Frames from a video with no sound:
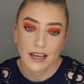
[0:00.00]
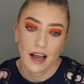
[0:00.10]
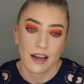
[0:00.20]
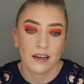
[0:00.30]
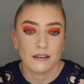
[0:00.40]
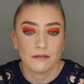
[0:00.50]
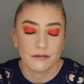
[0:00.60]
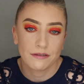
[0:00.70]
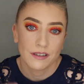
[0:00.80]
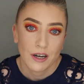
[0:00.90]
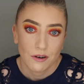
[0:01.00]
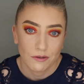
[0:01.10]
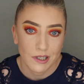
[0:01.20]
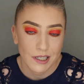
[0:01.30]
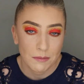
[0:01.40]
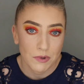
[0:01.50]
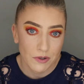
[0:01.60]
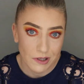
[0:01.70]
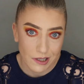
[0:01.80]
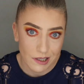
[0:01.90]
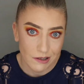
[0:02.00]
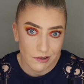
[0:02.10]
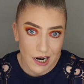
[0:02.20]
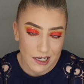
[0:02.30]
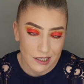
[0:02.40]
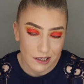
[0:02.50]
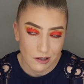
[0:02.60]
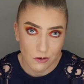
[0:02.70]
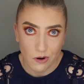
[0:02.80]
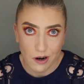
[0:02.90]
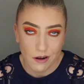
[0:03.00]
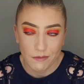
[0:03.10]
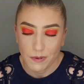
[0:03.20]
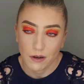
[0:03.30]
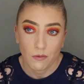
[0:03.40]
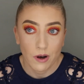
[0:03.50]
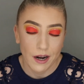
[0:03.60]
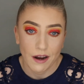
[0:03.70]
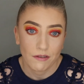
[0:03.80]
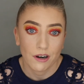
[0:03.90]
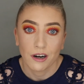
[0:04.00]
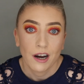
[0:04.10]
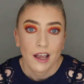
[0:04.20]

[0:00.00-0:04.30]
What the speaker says: kind of resembles sunrisey sort of, but whatever.